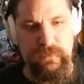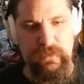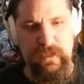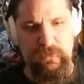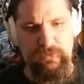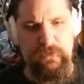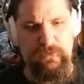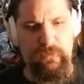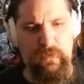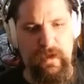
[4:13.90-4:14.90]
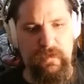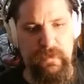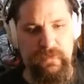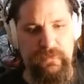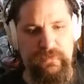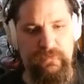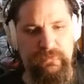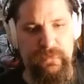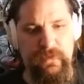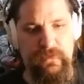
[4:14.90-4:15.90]
Oh, there's more enemies.
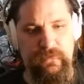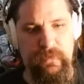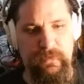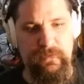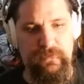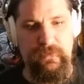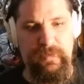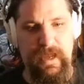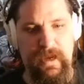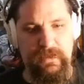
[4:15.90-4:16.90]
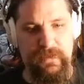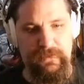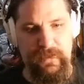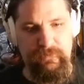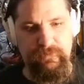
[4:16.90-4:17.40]
Maybe it wasn't a bad idea that